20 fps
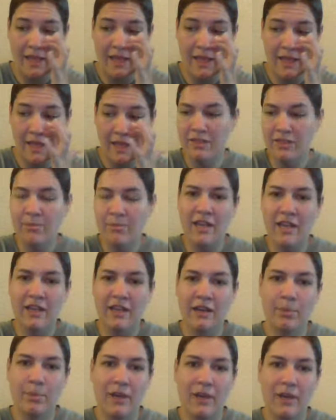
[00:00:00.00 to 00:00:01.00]
in the
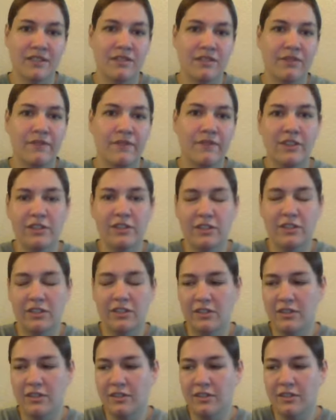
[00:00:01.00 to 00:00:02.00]
makeup as
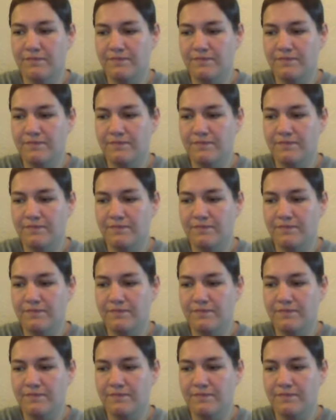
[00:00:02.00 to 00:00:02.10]
filler,